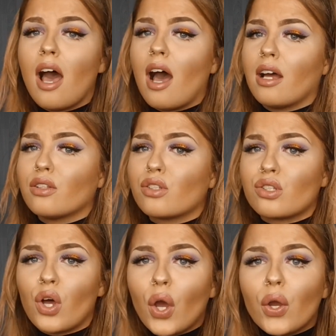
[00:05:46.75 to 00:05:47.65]
and
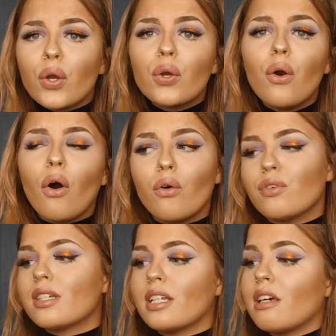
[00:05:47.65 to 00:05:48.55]
so
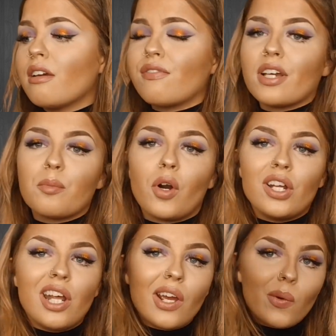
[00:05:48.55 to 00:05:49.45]
obviously finger
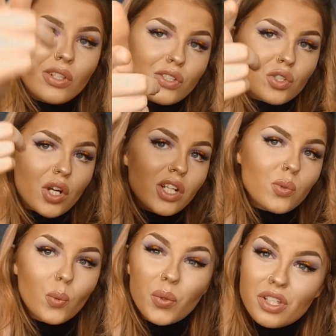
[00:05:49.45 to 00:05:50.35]
pointing went straight
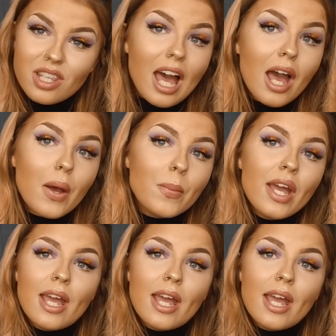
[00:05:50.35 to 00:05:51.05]
towards them.